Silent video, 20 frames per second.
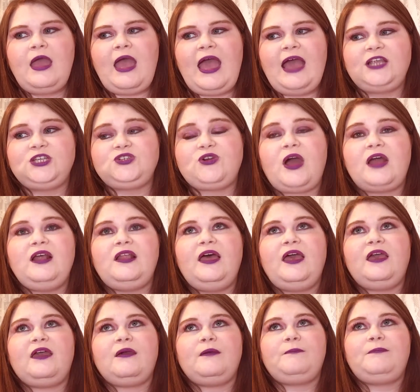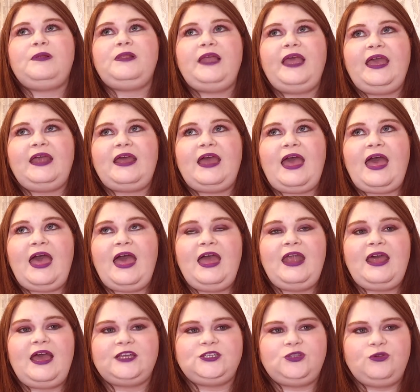and try to like plan ahead
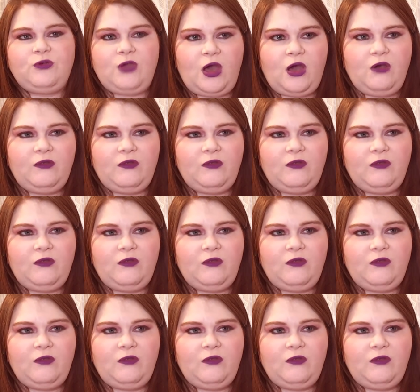as you go.